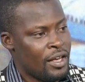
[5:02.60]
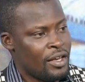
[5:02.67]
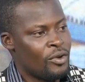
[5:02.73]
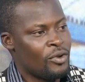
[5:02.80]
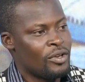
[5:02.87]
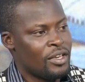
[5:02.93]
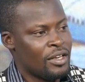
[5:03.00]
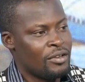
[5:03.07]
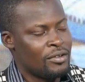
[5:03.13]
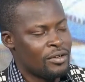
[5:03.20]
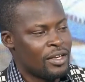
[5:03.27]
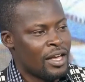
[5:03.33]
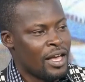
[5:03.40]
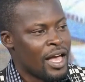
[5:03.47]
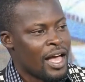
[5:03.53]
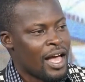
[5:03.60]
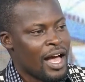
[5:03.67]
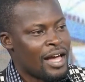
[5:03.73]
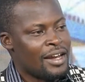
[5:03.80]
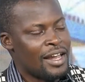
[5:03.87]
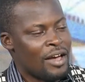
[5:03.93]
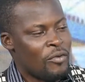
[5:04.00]
okay, okay.
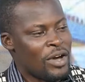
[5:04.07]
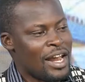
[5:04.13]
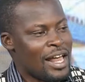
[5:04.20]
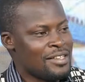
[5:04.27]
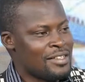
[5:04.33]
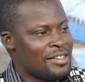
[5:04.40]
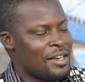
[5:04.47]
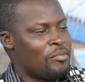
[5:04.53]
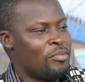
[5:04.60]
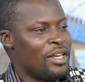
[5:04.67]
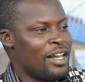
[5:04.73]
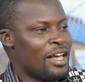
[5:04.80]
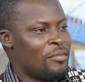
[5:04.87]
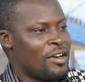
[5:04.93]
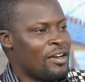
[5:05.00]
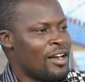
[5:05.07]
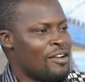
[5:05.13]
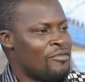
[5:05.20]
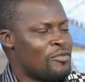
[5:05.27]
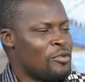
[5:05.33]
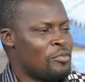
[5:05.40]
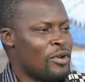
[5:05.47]
And when I see them playing
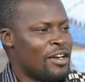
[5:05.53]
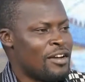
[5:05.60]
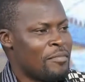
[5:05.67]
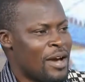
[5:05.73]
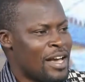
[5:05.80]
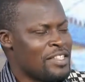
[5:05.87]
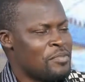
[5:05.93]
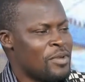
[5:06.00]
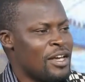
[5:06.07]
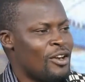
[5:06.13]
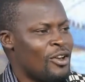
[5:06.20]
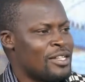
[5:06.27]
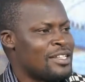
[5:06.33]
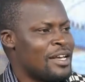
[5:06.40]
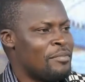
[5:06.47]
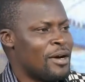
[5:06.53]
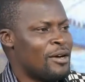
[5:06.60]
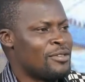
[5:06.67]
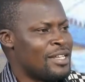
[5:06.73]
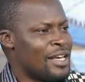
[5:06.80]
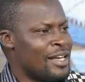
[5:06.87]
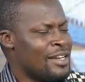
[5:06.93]
American football, it reminds me a lot
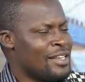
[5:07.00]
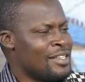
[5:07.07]
about this